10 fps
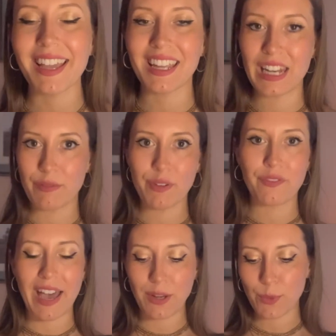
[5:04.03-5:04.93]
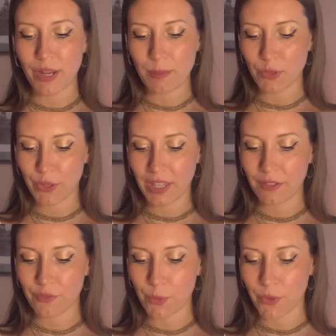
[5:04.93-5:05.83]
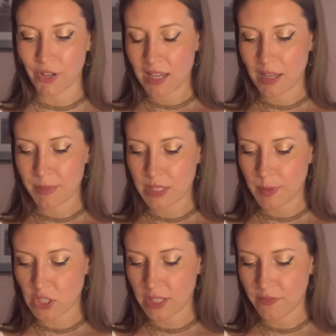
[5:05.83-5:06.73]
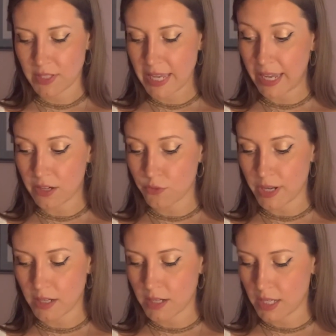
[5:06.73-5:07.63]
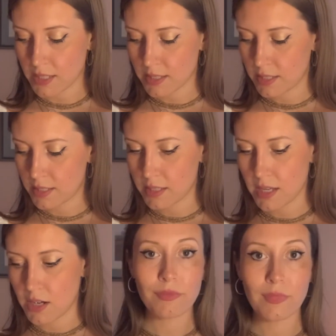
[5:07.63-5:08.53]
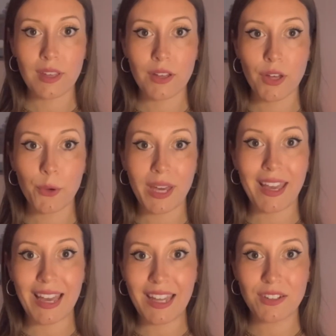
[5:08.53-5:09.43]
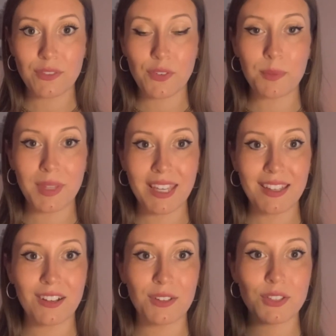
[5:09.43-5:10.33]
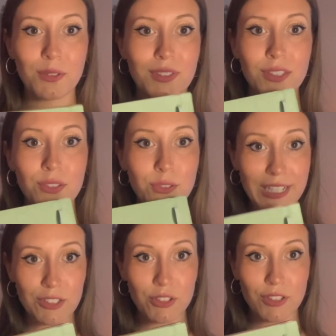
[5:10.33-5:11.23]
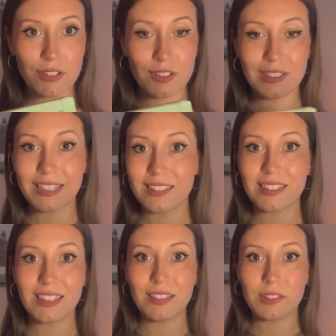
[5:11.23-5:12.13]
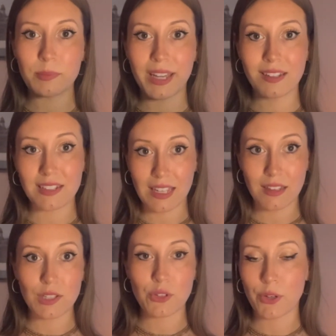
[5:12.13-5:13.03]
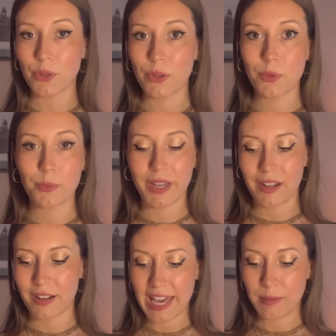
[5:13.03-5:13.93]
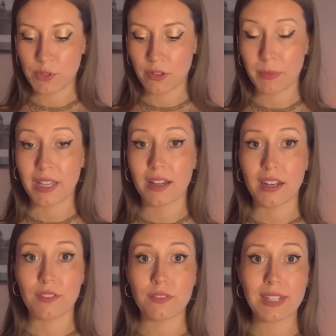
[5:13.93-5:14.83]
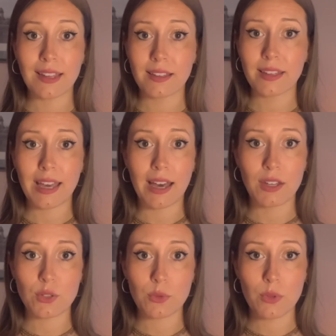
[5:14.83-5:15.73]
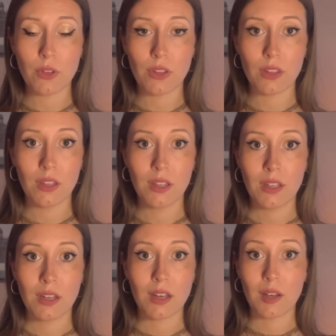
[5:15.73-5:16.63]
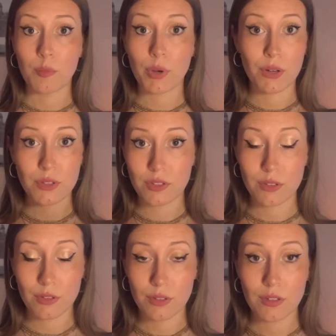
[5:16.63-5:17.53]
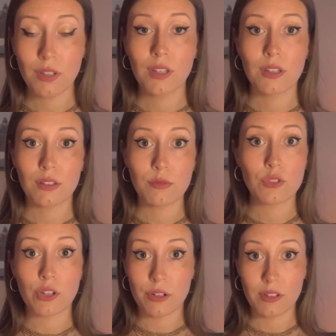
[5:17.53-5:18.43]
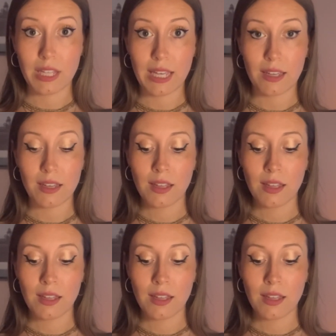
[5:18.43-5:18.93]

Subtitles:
can never find what I'm looking for, especially if it's handwritten. It's, you know. Okay, and for me also, this green journal, this is my daily journal where I am doing my kind of daily casual personal journaling.